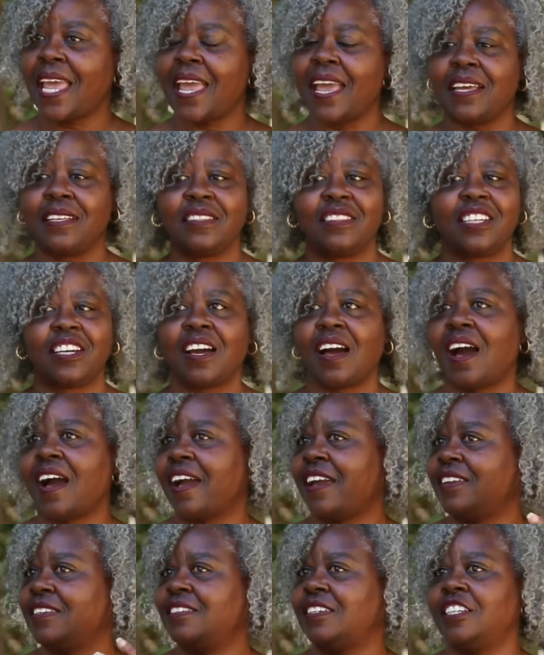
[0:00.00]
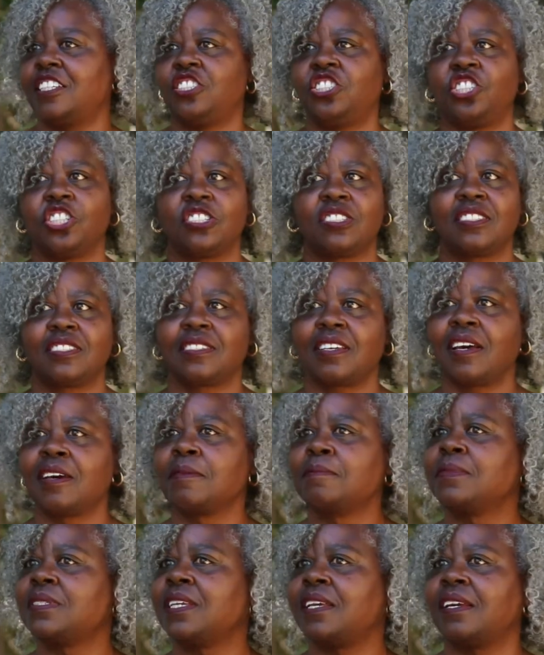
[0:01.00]
And the guide, it just
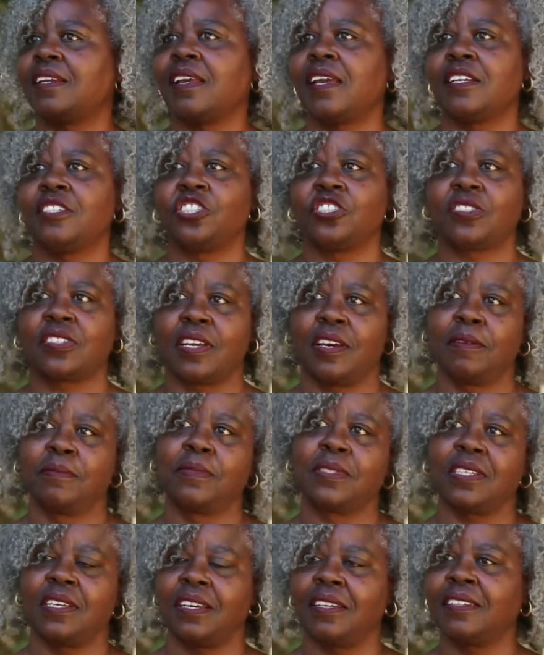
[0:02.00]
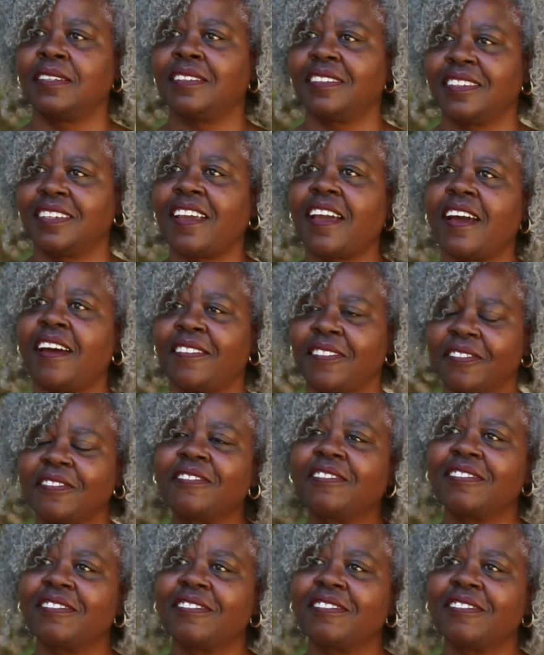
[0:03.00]
comes in. Yeah.